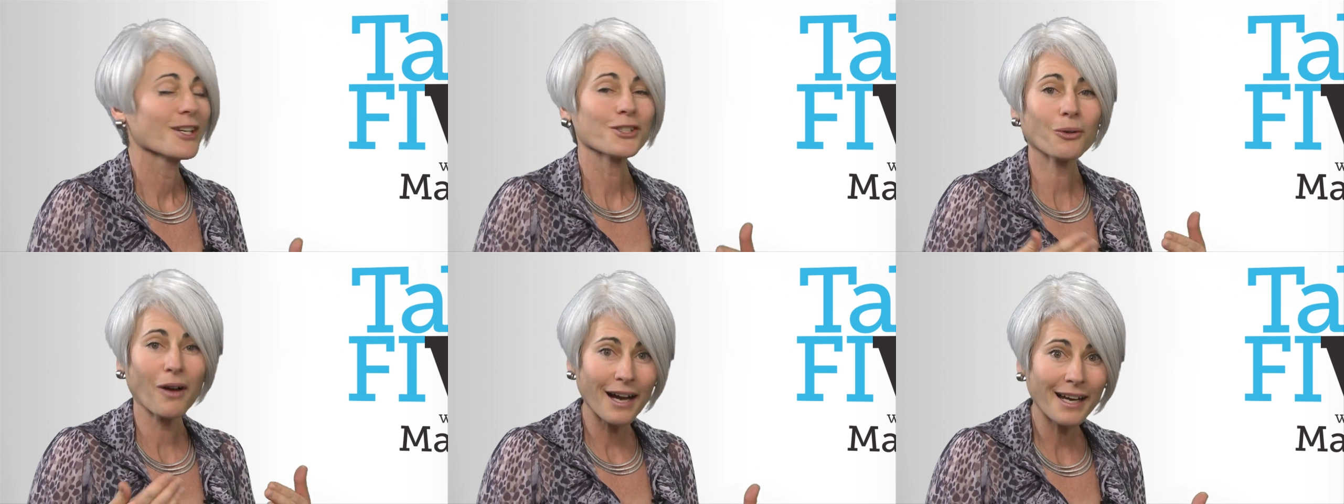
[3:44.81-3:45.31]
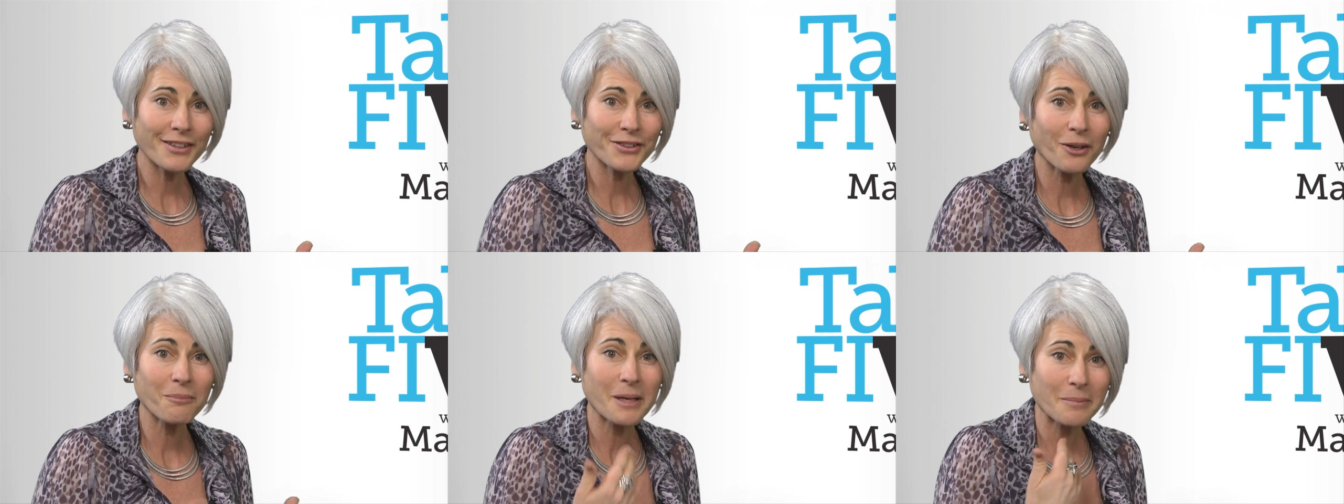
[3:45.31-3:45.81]
So I
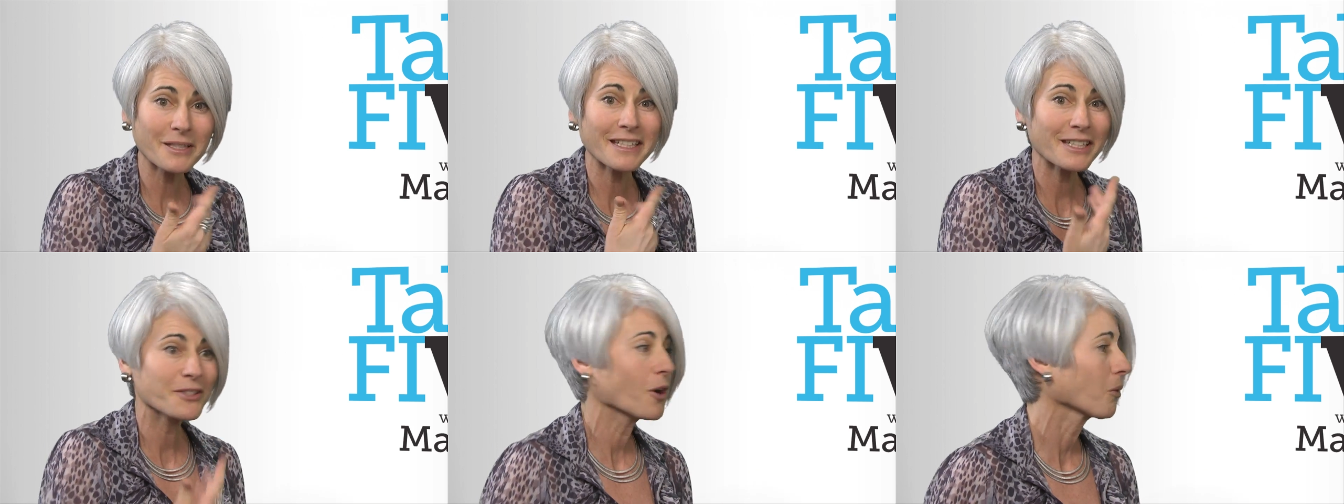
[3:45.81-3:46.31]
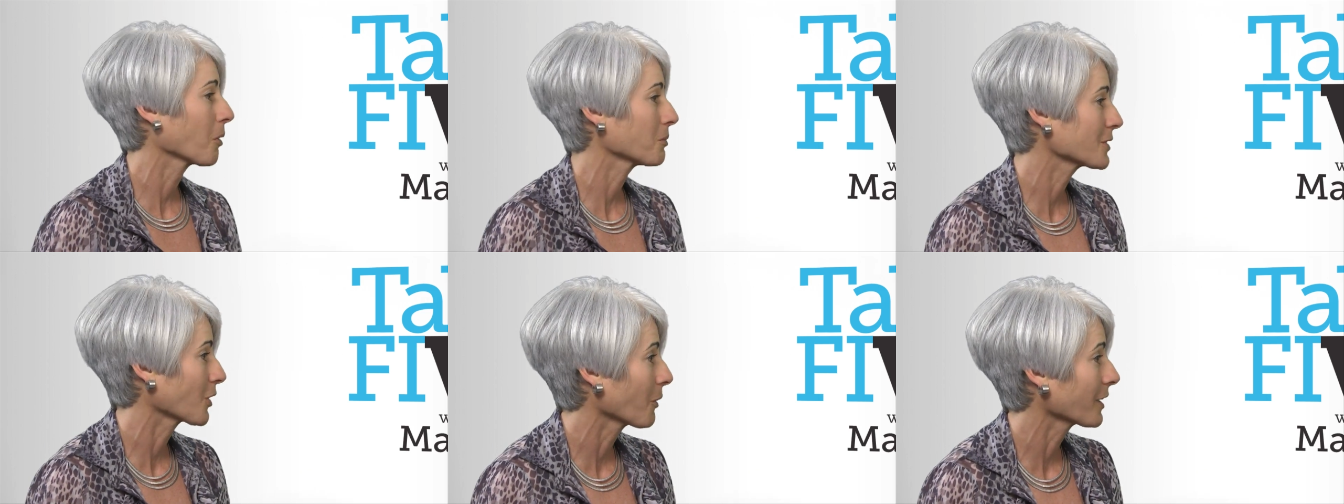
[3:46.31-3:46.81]
thought maybe he'd know what
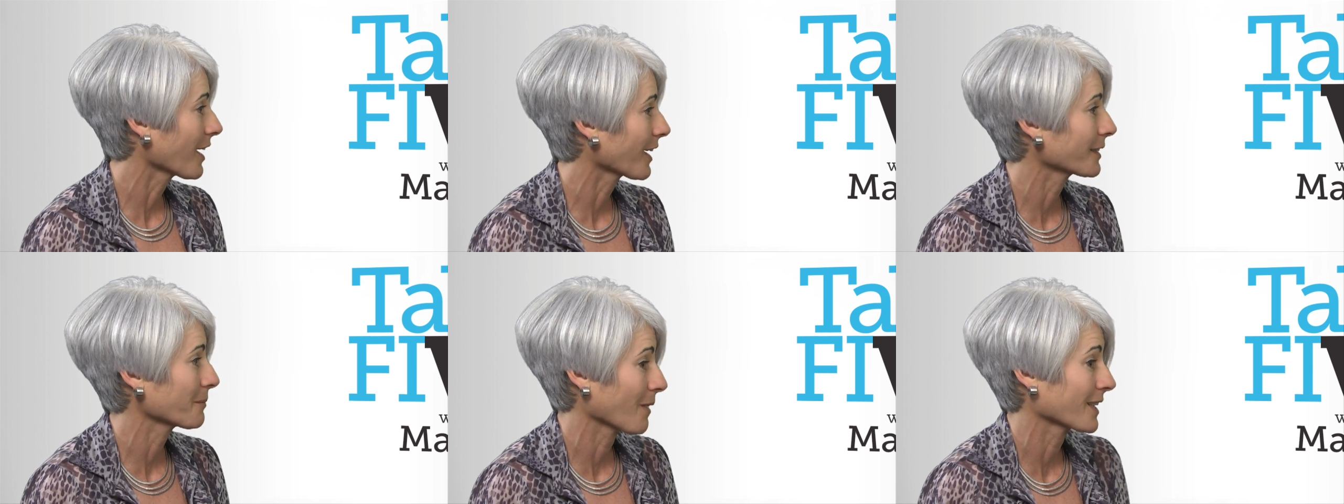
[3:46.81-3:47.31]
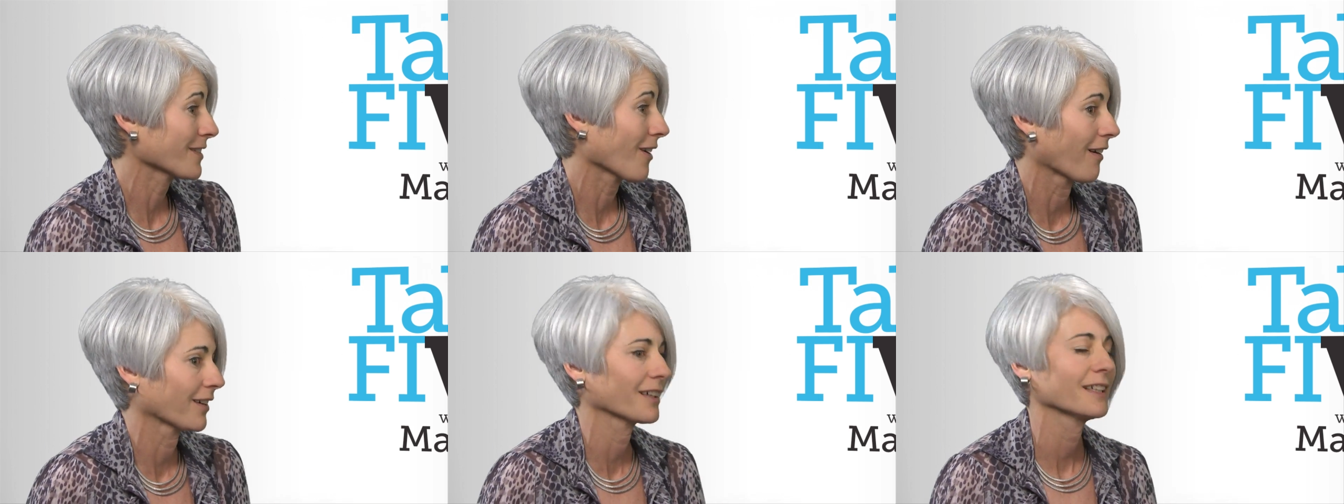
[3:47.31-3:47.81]
was going on in my
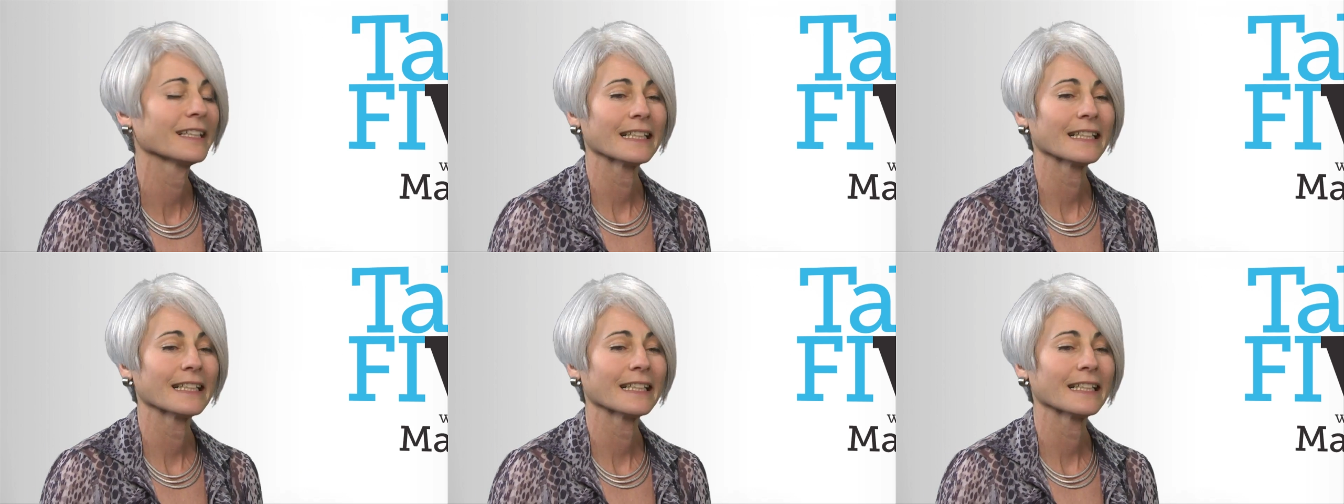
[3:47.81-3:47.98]
tongue.